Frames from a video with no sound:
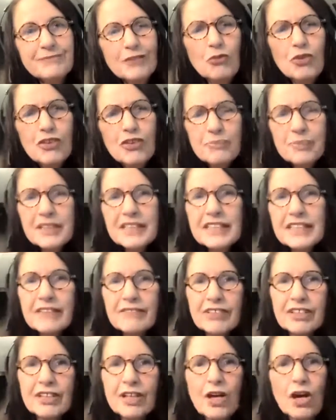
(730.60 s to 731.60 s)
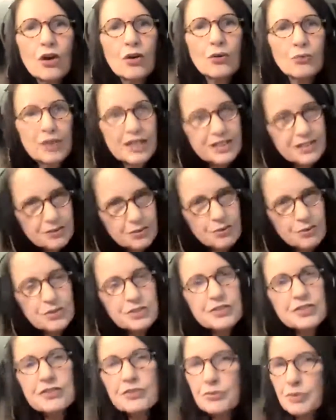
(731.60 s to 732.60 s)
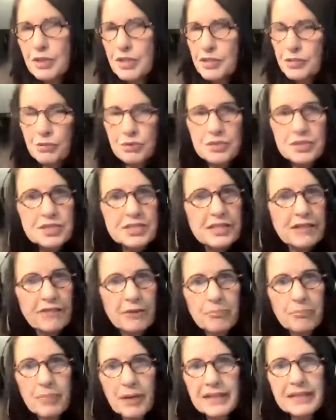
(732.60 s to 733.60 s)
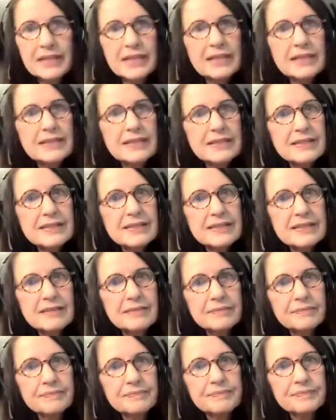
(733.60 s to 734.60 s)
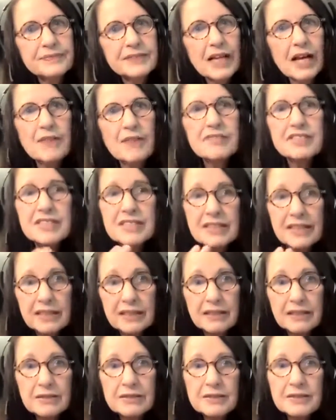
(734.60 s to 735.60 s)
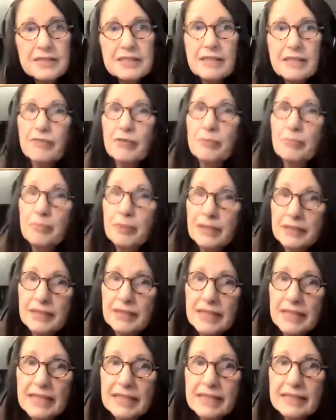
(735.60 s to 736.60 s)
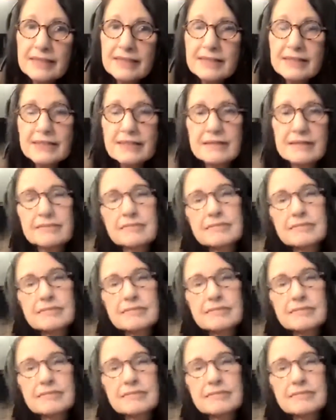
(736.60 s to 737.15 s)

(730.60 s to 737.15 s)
We've been given resources of abundance, of skills, of abilities,